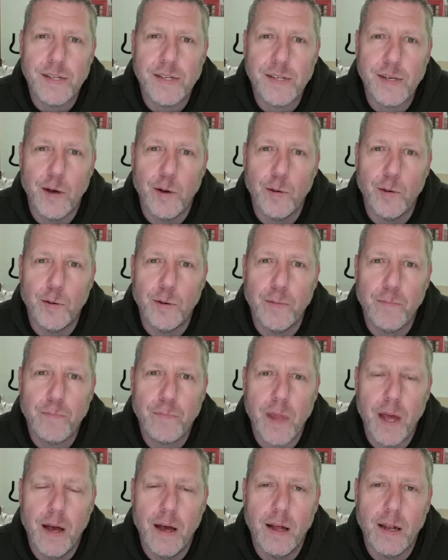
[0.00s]
So
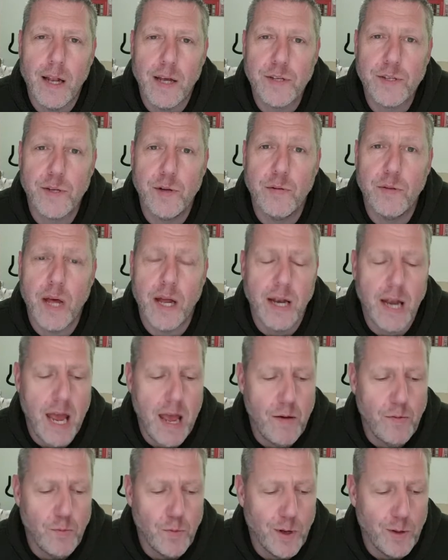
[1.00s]
let's do that
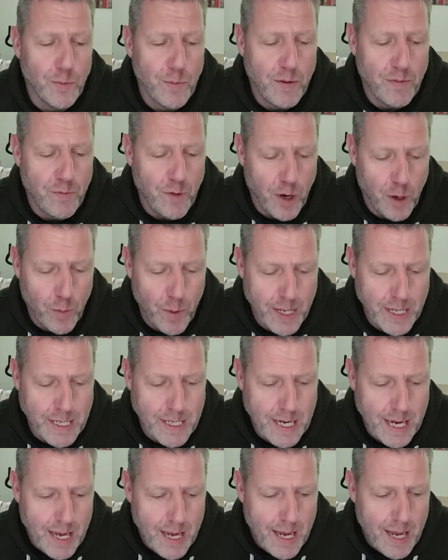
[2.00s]
now. We'll be
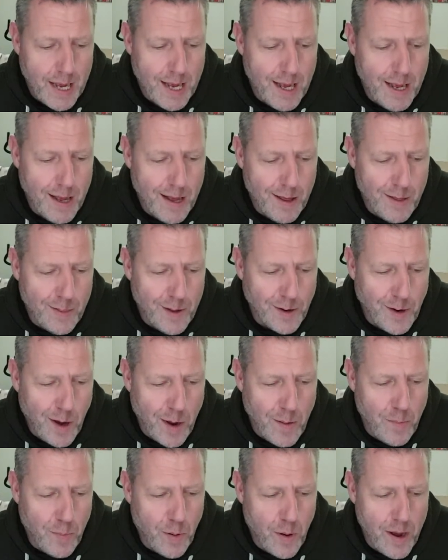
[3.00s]
following the
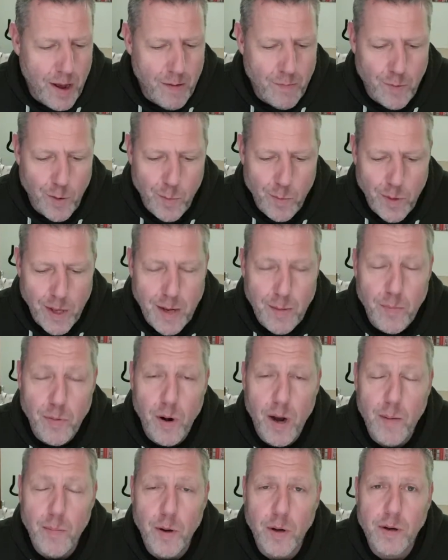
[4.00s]
night prayer from the
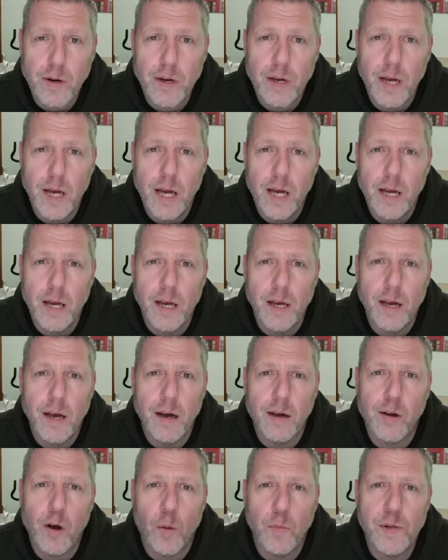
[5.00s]
prayer book,
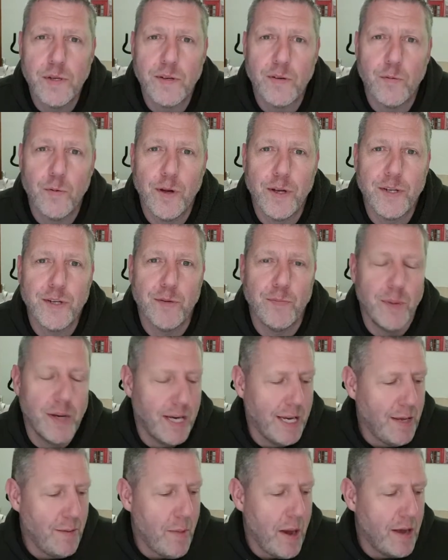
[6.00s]
copies of which have been
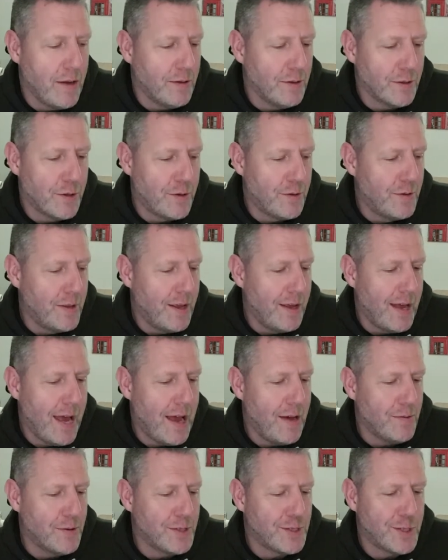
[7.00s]
emailed
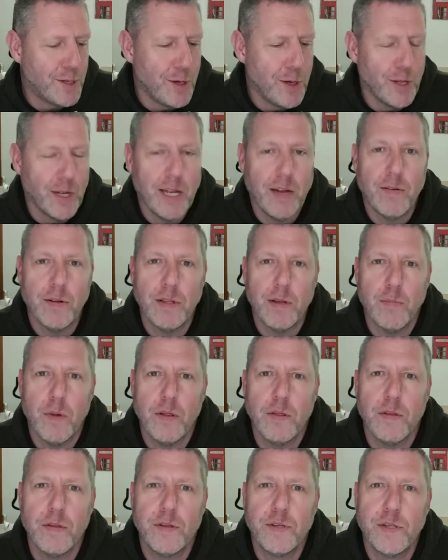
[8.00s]
out earlier in the
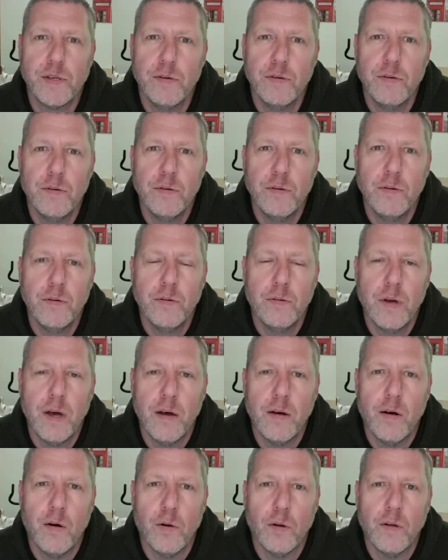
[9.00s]
month to
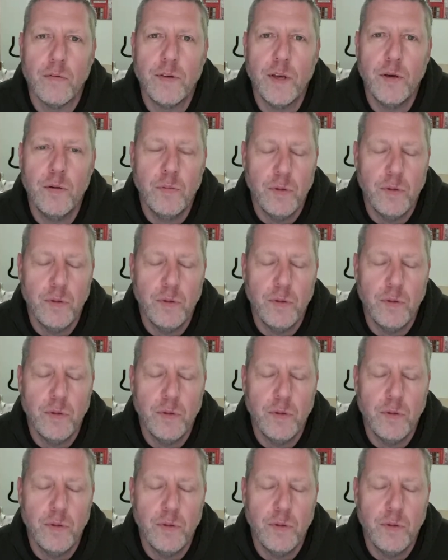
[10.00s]
all of you.